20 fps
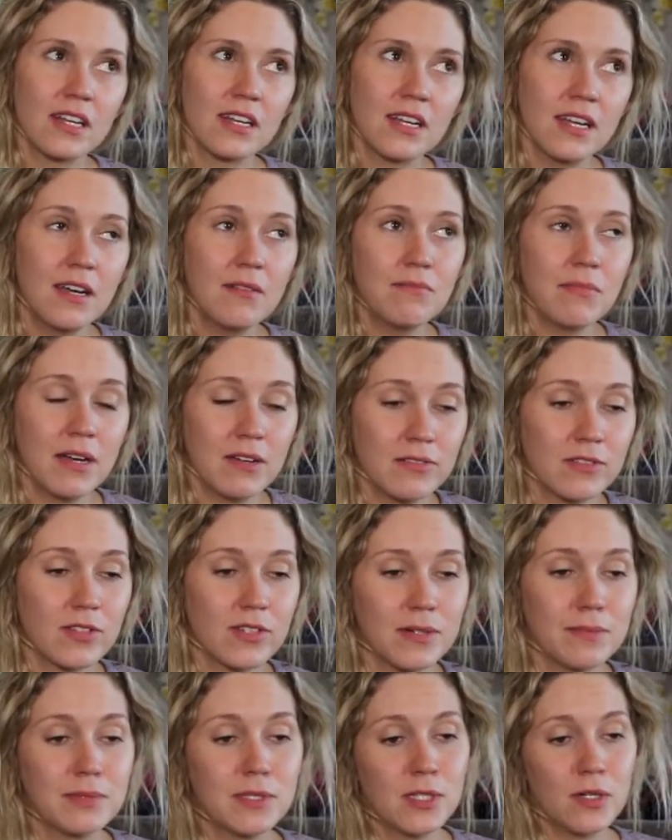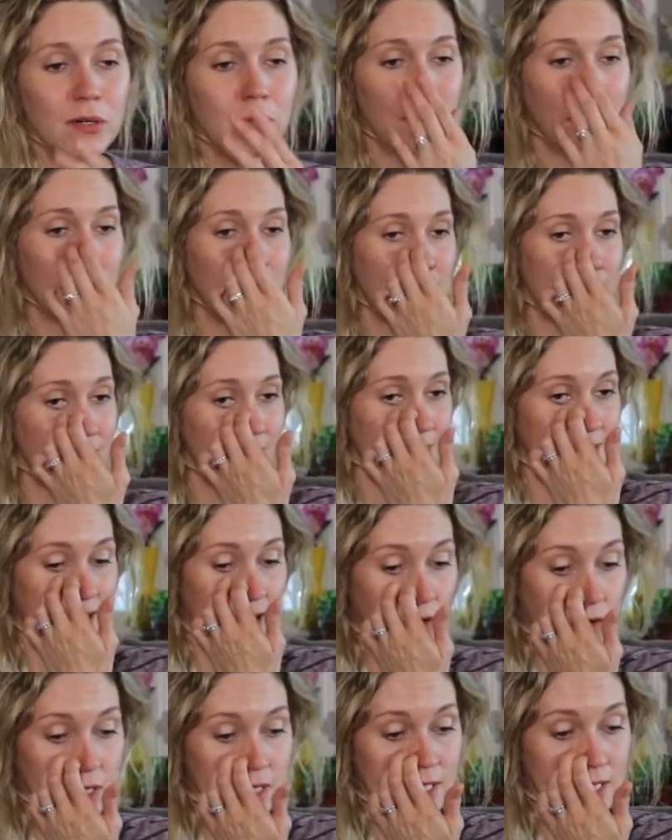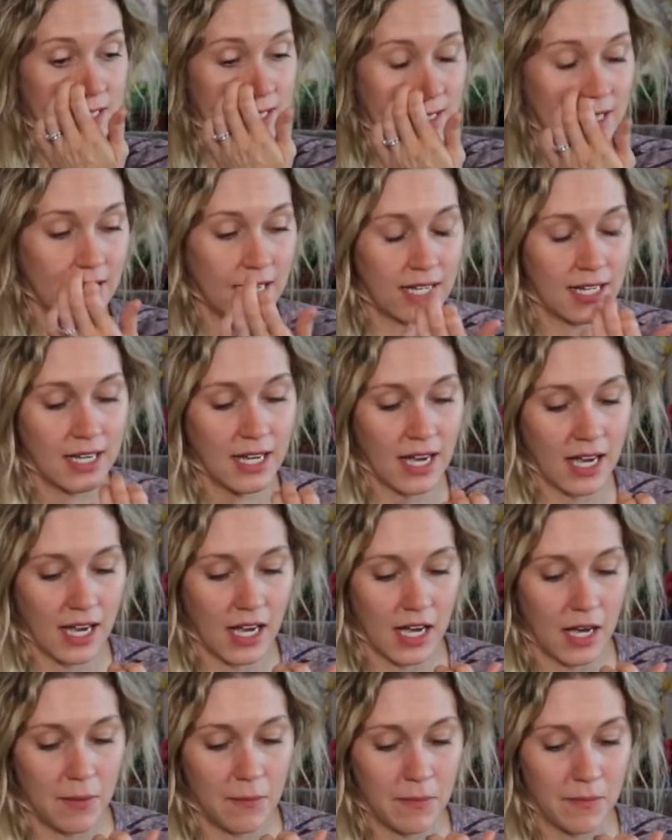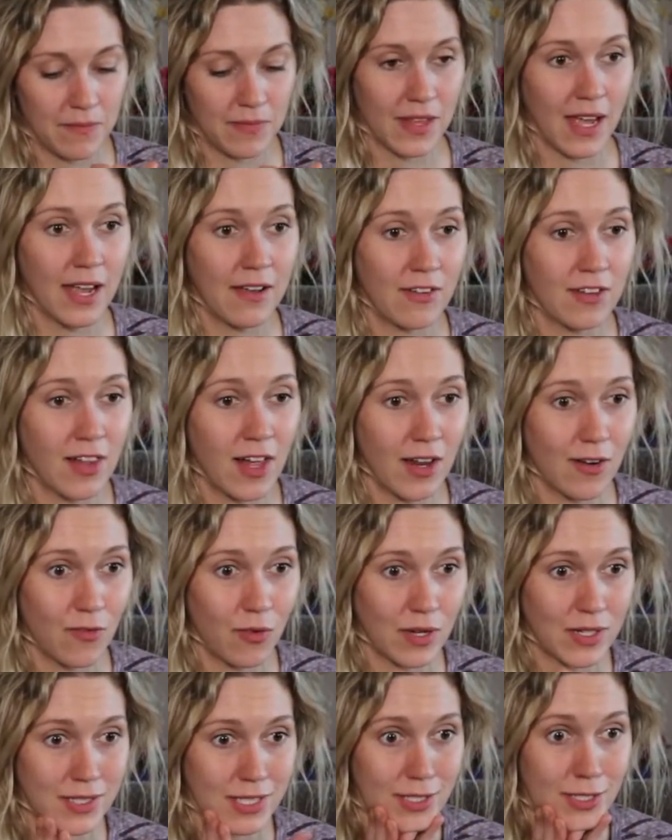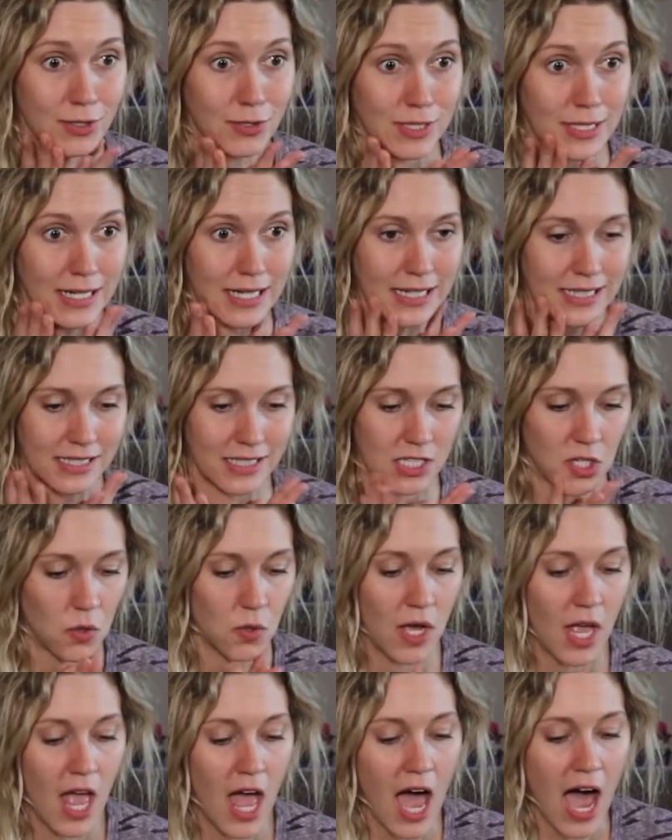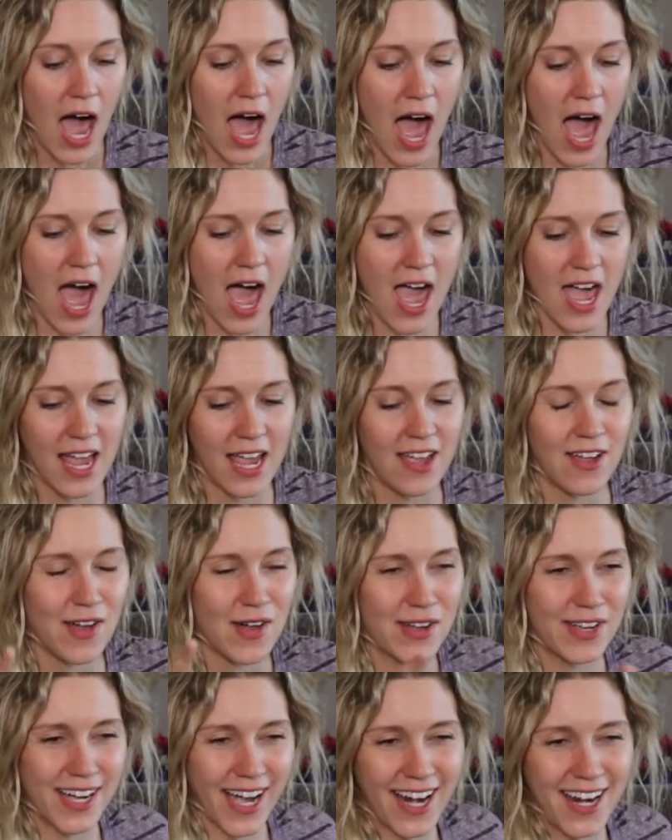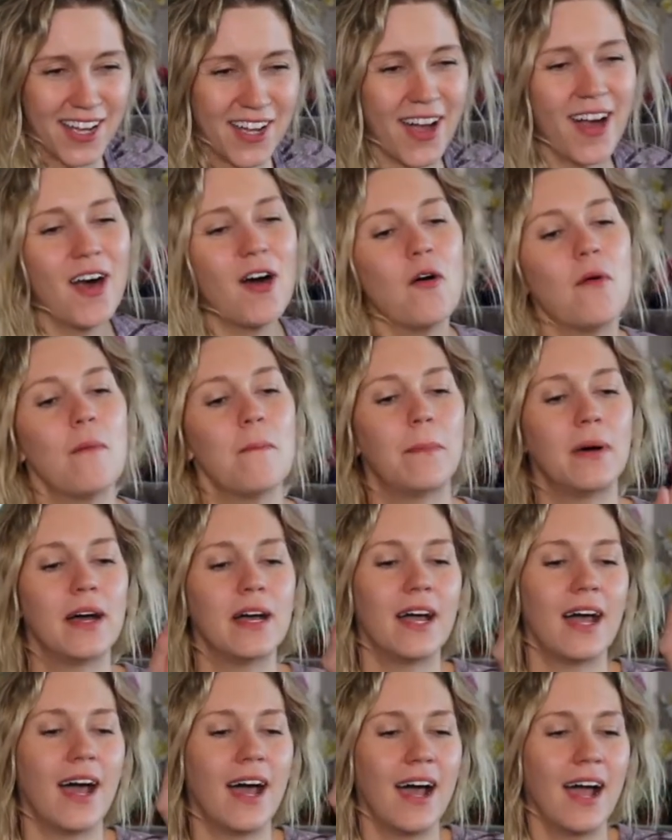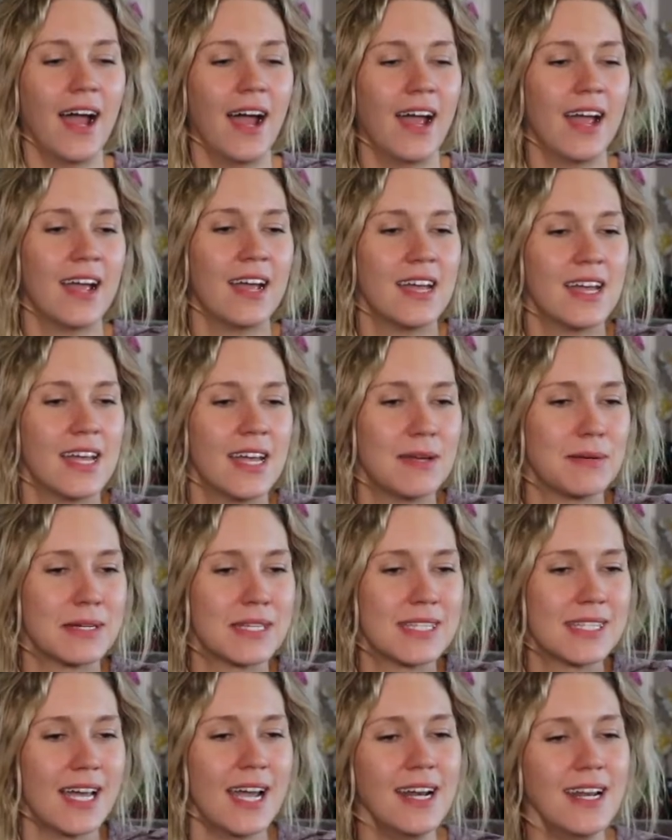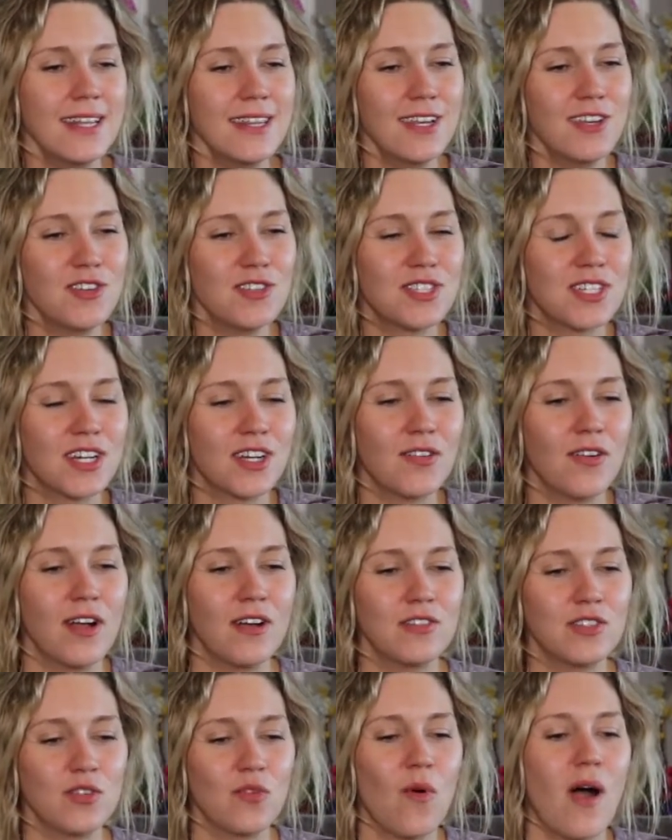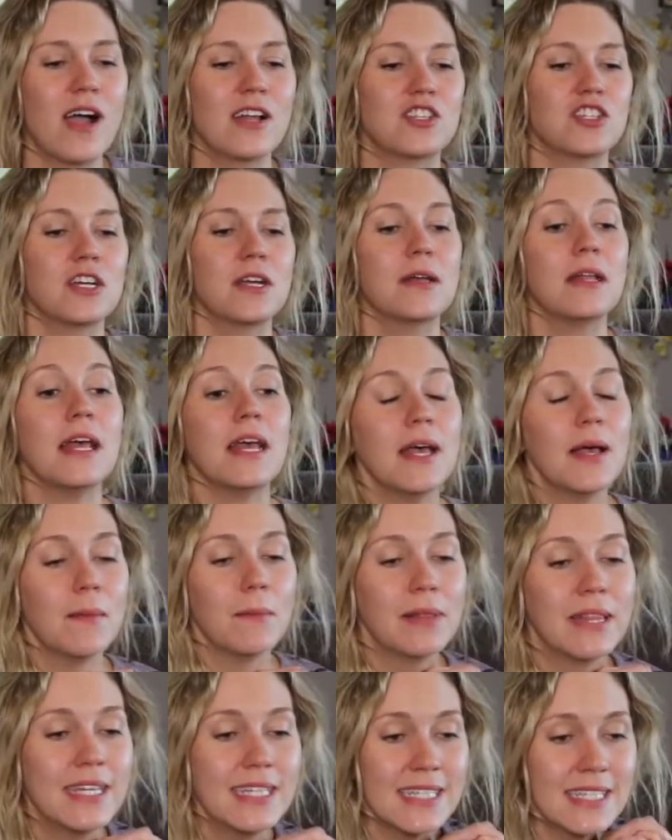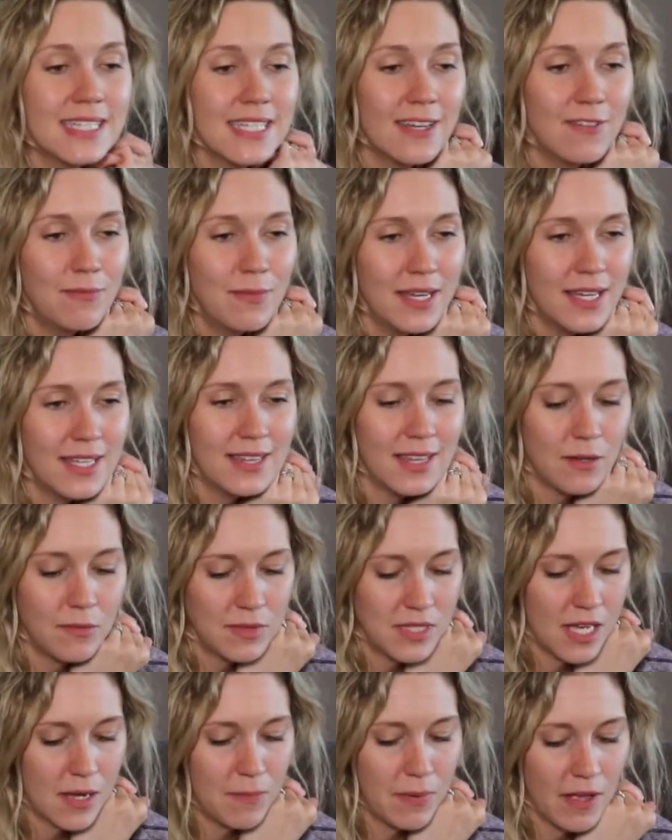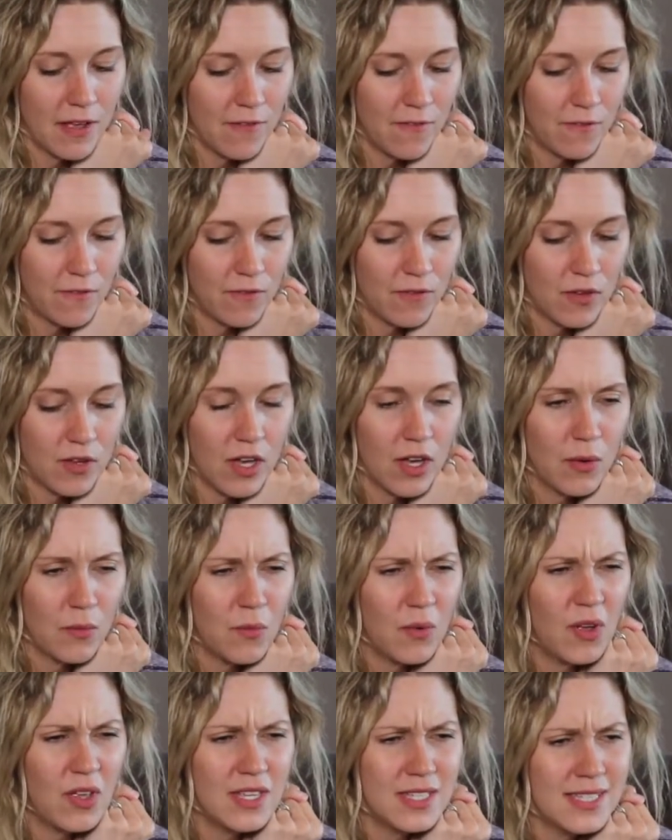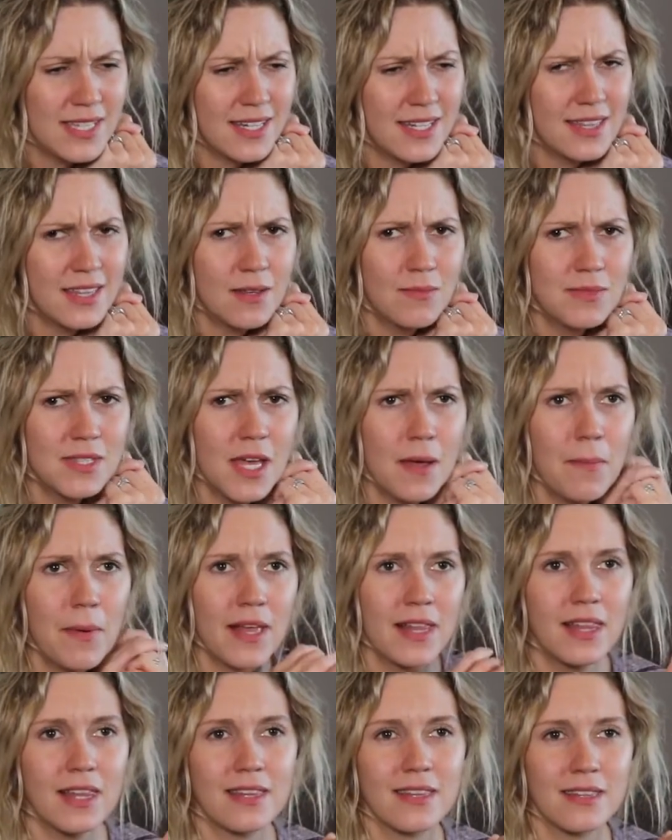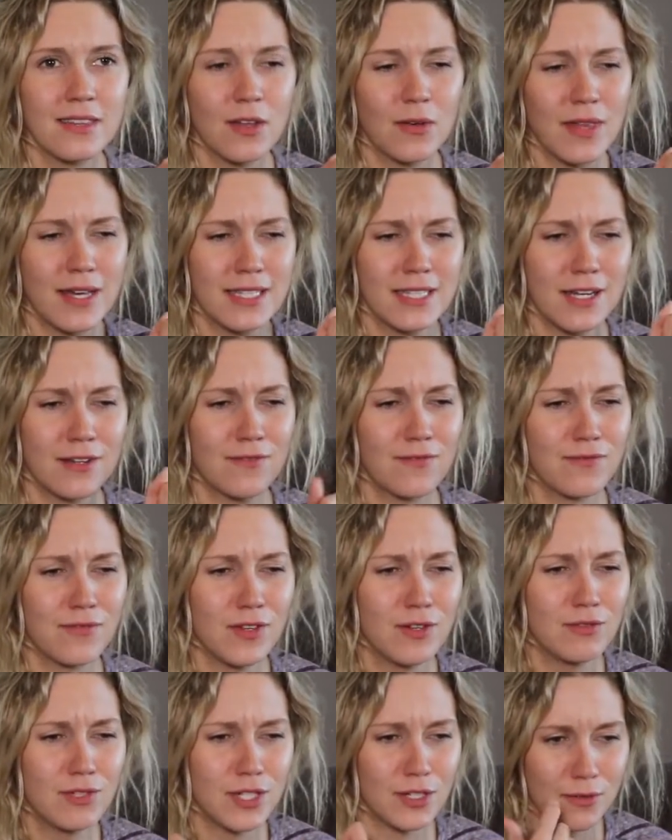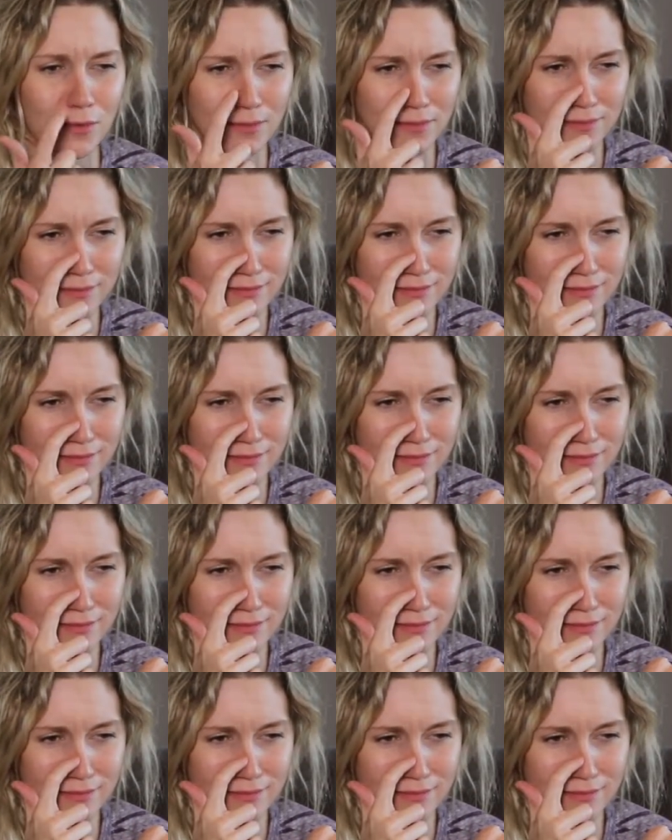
About 3, so about 6 hours. And then I have a lot of work to do tonight. So I gotta go, but I am excited that you stuck around to watch it. Please give me a thumbs up if Well, is it a thumbs up? Oh, no, that's on YouTube.